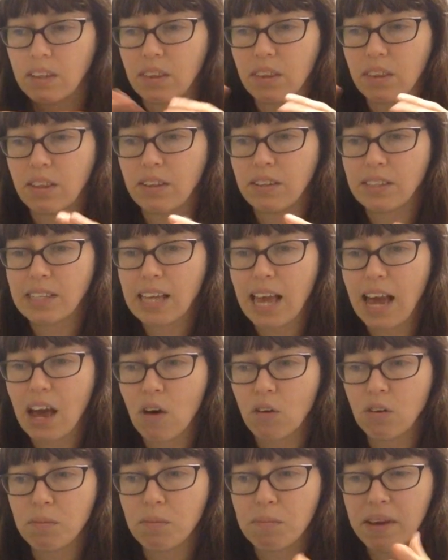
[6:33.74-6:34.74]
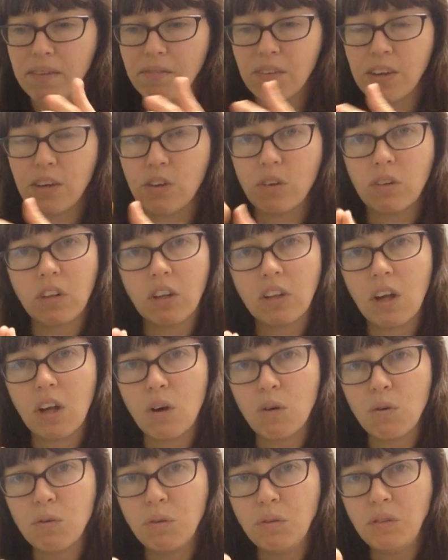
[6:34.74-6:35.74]
the sound may feel
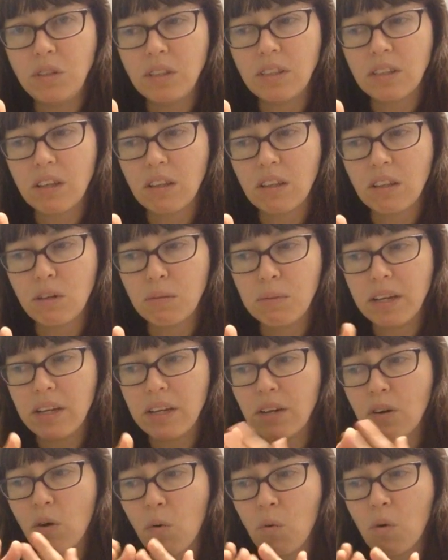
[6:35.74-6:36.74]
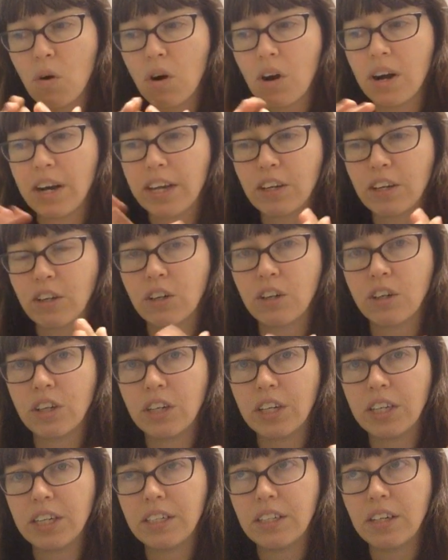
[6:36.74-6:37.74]
close a little bit, or it
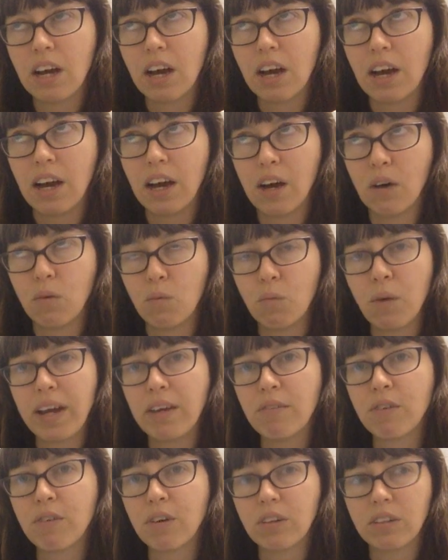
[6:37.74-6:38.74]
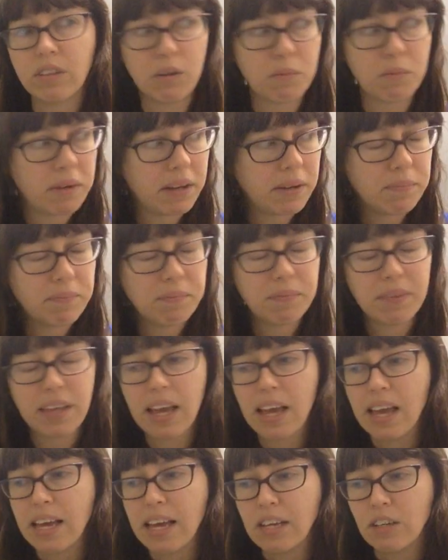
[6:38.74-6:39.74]
could waver a little bit.
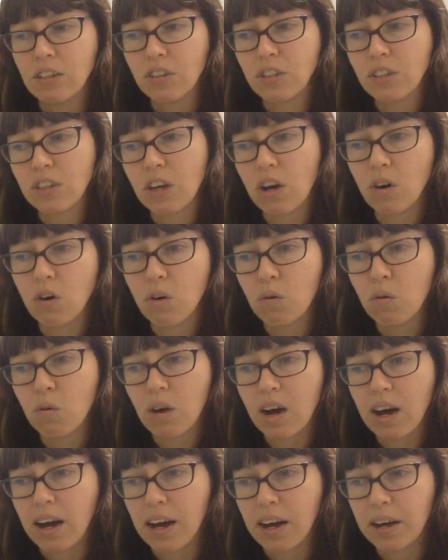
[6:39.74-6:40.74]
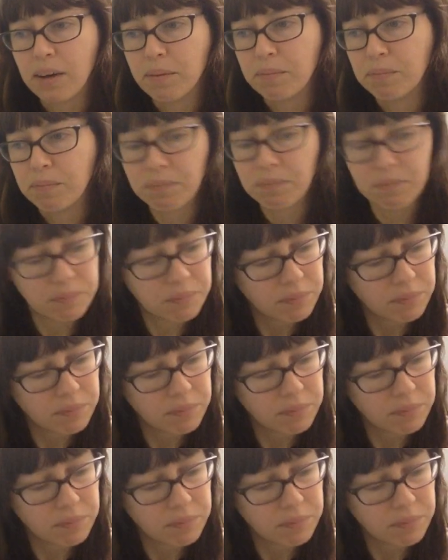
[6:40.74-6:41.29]
So I'll